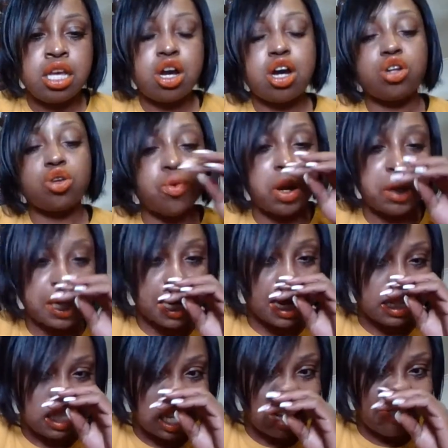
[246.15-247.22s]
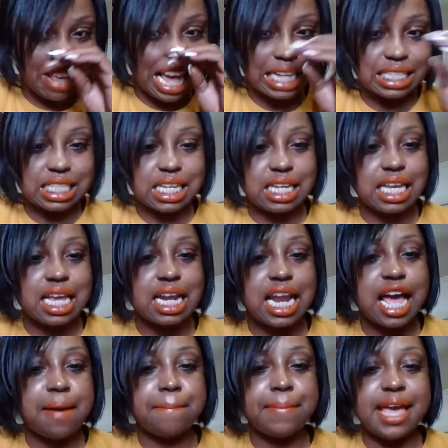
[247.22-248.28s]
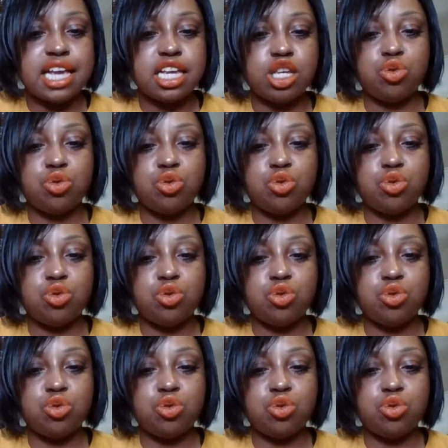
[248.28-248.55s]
or the Corona 19 vaccine cannot make